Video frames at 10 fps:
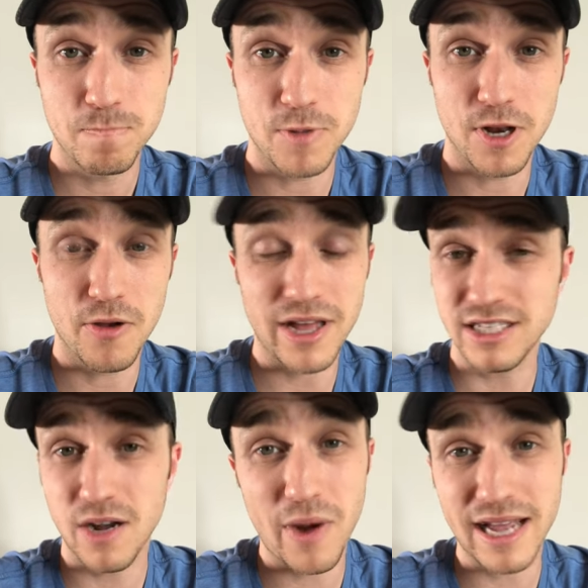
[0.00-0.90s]
You know,
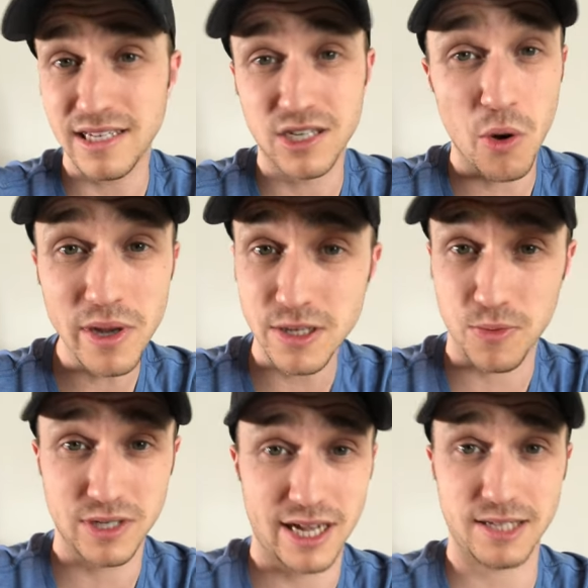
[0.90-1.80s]
that's not why He's going to
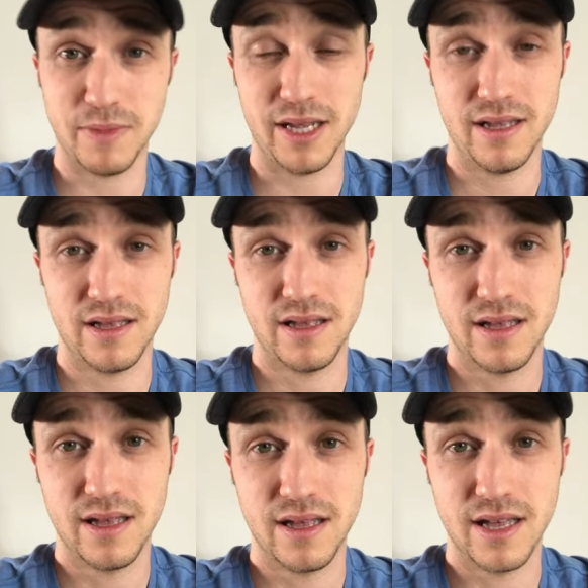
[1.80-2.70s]
protect me.
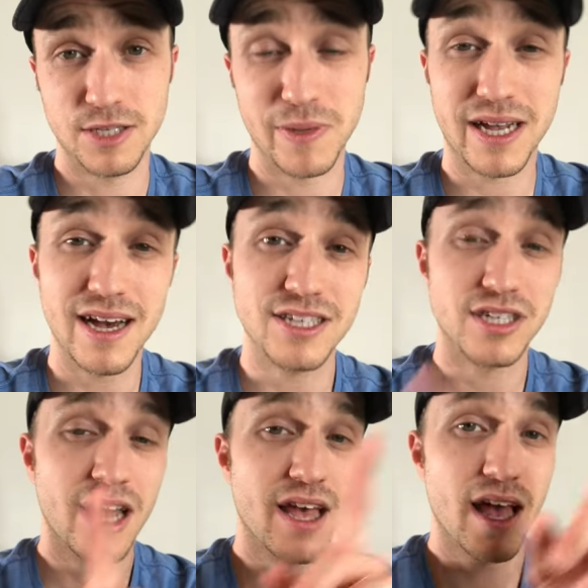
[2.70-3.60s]
It's
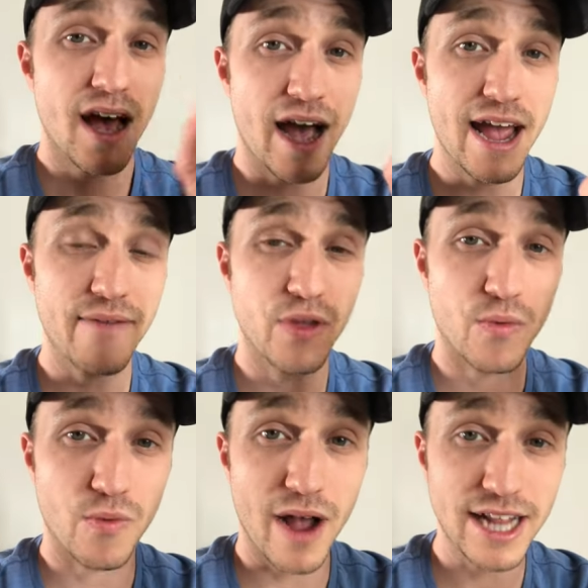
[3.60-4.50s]
because I have the
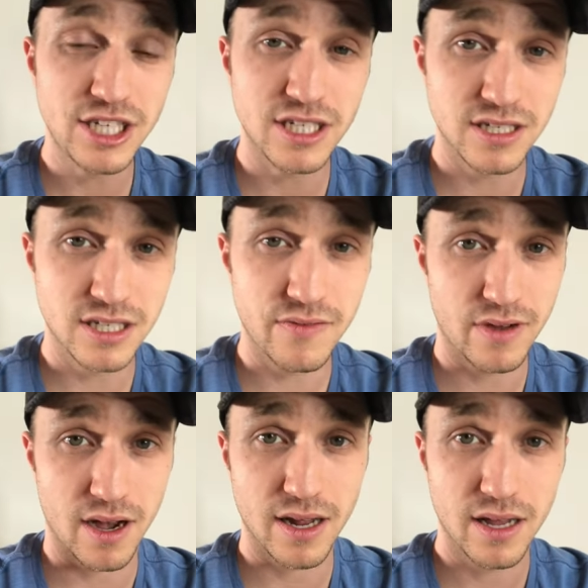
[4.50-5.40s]
righteousness of
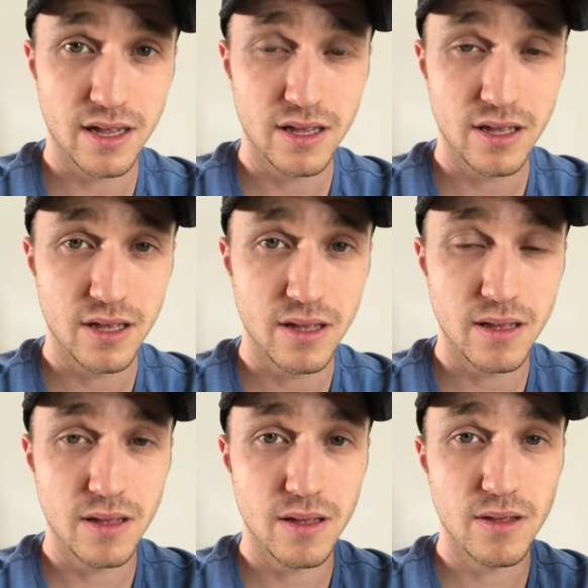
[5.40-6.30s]
God
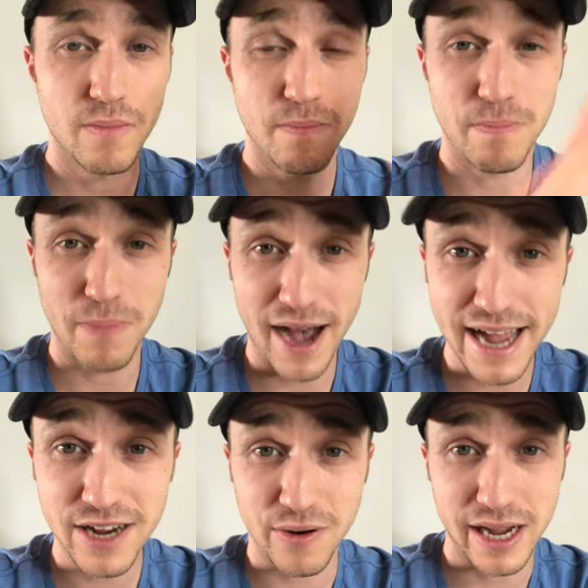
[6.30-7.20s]

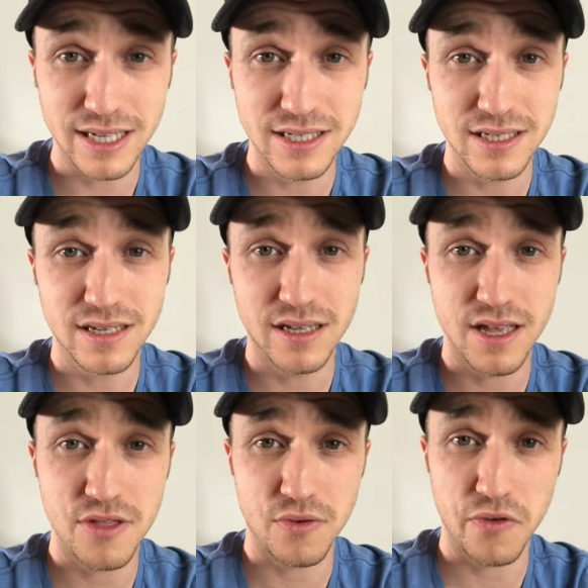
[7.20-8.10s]
by grace
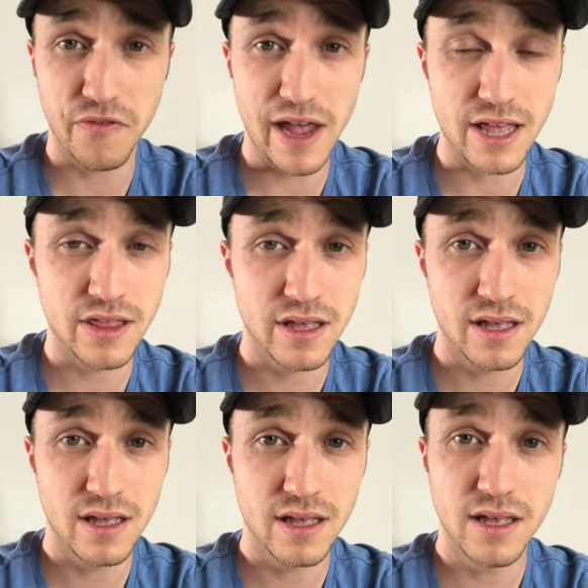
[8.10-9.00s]
and through faith.
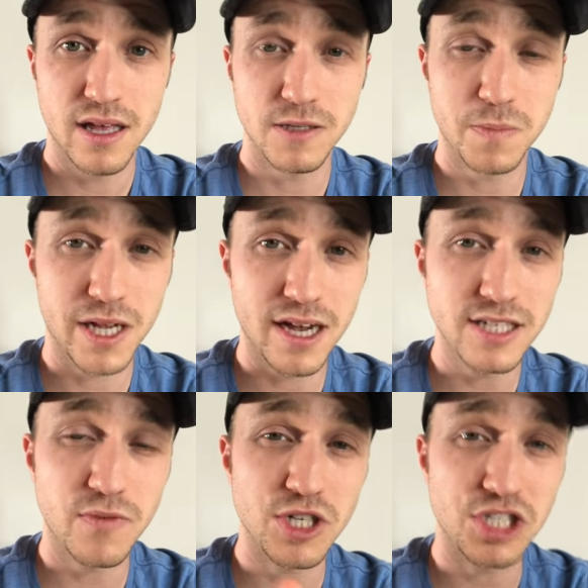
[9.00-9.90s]
It's
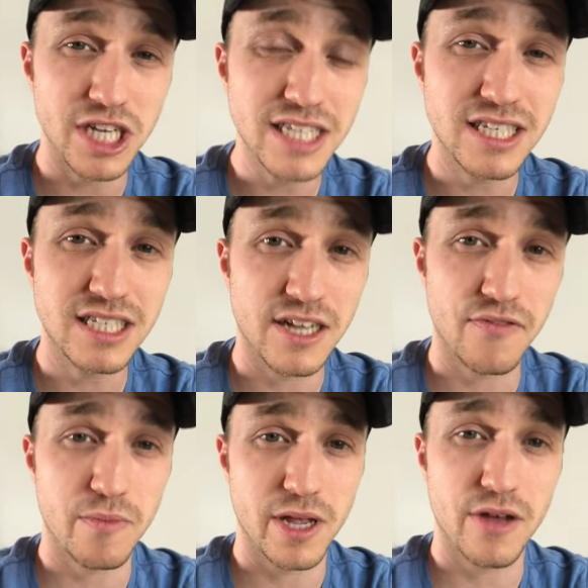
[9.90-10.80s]
because of what Jesus did
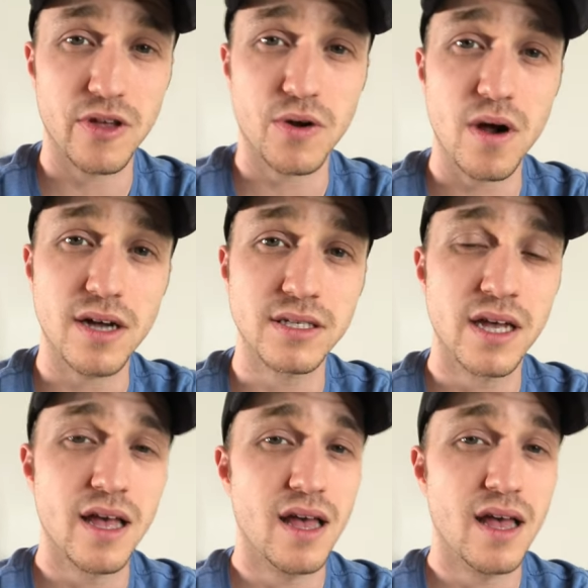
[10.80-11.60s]
for me on the cross.